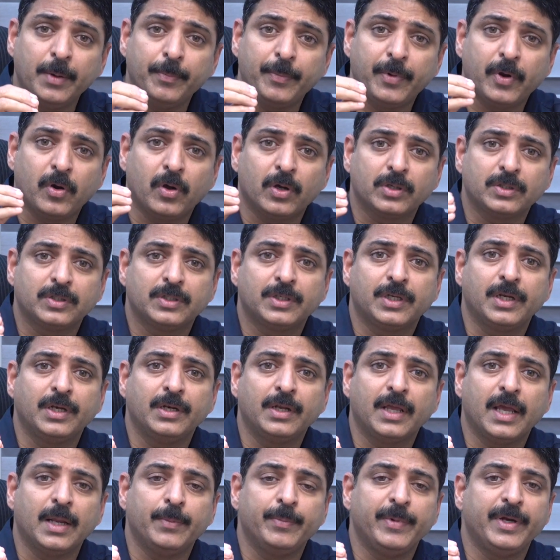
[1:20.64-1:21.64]

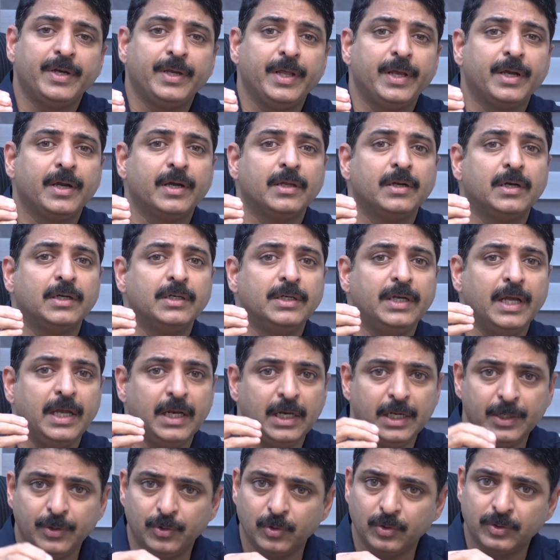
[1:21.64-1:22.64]
paroxetine can be taken on
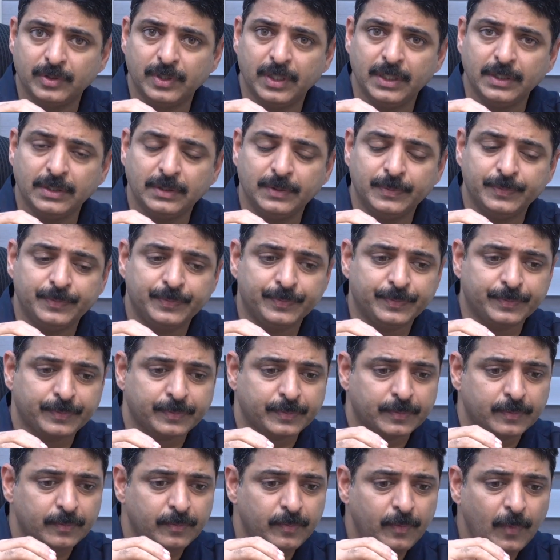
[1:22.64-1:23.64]
daily doses,
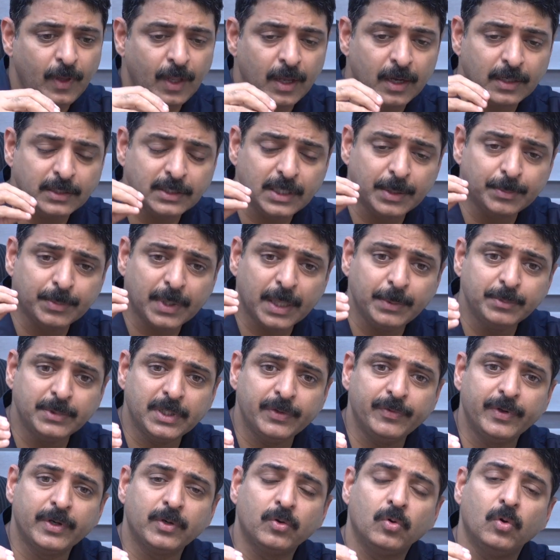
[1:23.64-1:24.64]
and
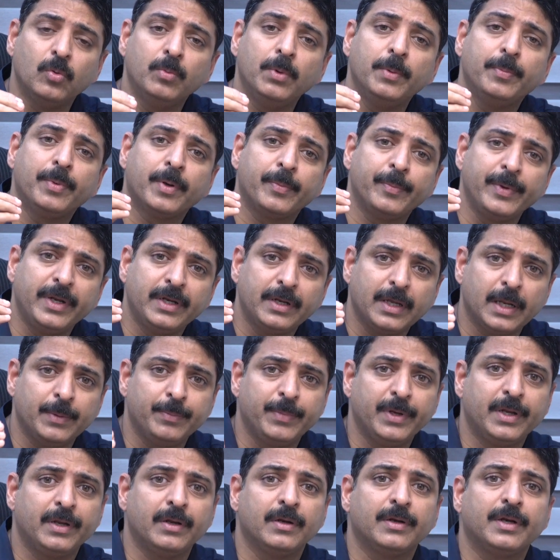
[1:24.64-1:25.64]
sometimes even clomipramine
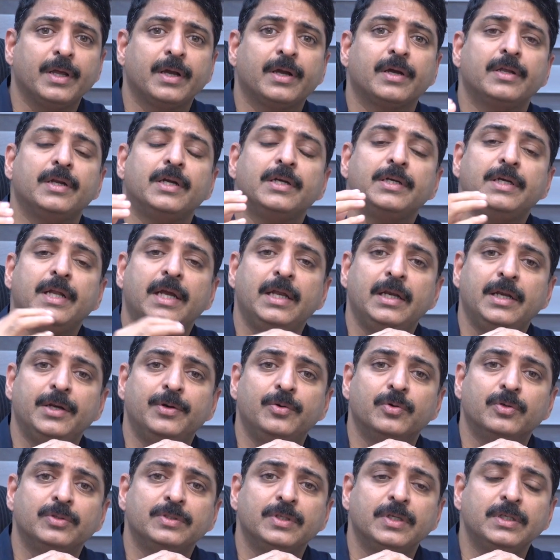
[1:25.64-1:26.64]
can be taken on daily
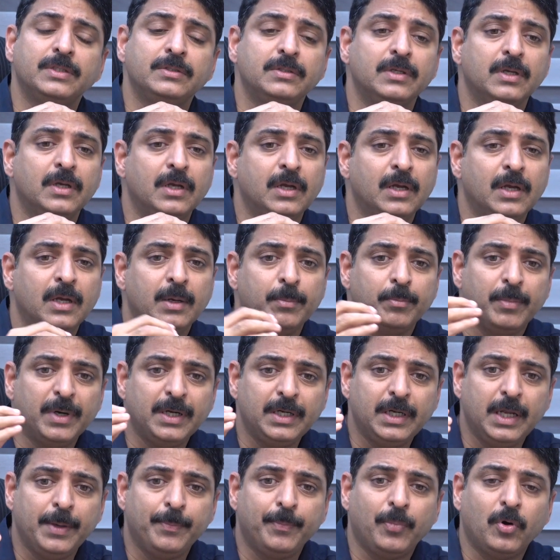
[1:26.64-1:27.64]
doses.
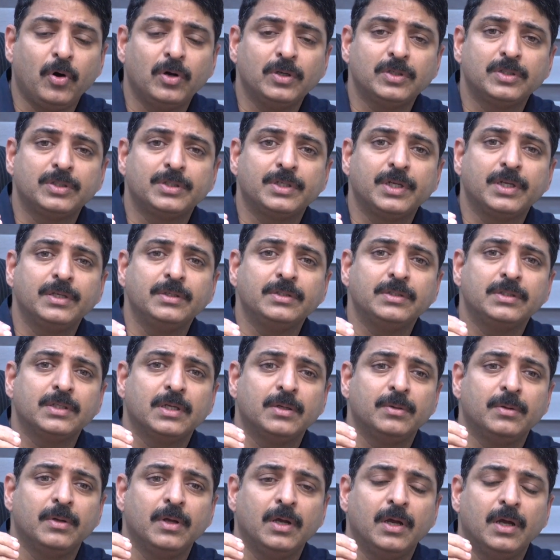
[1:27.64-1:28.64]
But
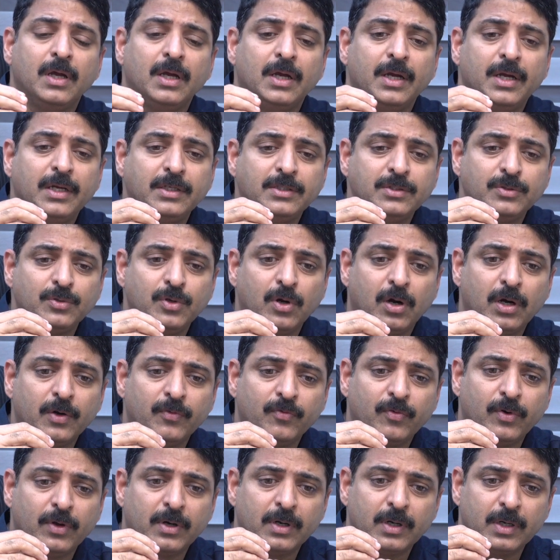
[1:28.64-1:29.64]
depoxetine is
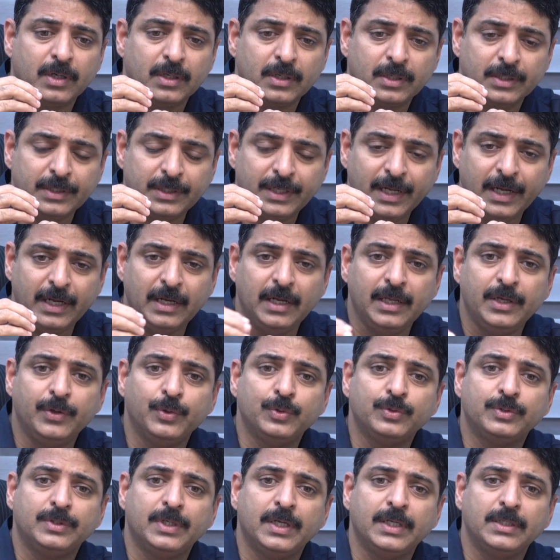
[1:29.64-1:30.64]
not for daily
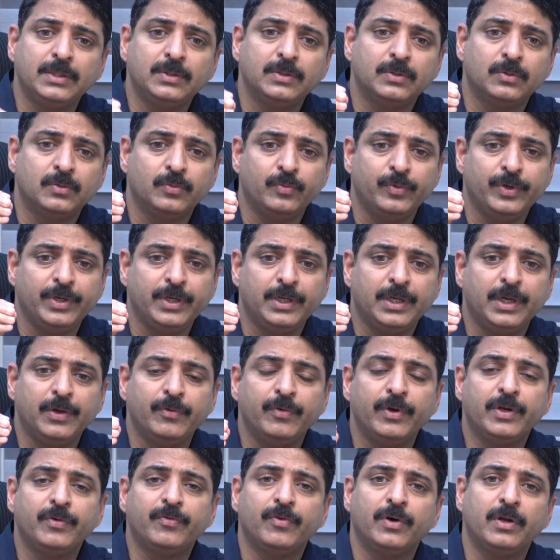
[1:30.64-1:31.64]
usage. We
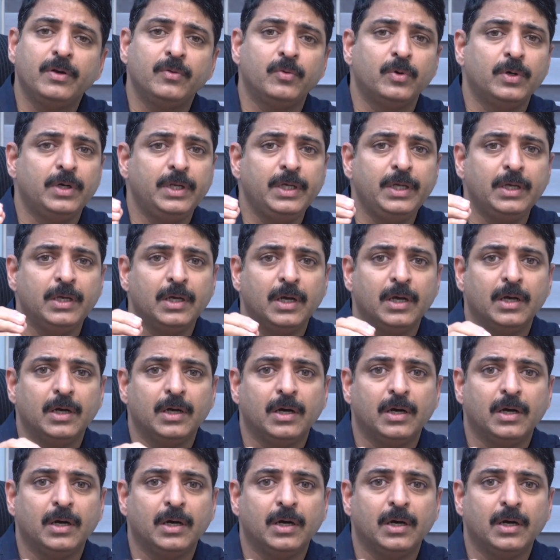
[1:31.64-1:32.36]
give it for only